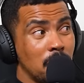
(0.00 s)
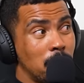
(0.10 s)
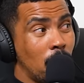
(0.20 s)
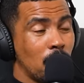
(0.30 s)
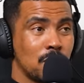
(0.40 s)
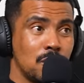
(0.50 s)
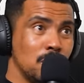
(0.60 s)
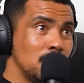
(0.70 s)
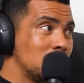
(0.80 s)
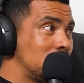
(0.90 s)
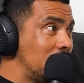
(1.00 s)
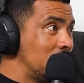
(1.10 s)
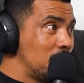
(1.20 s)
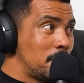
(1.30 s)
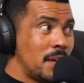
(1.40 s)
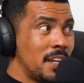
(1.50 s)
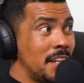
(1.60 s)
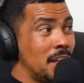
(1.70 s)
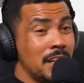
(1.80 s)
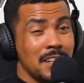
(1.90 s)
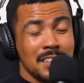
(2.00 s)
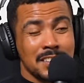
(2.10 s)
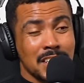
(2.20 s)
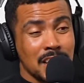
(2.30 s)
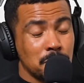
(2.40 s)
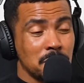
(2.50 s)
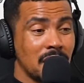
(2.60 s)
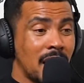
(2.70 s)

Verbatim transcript: Lebok, to Agreed. the centre pairing, Leland Zas, which mm.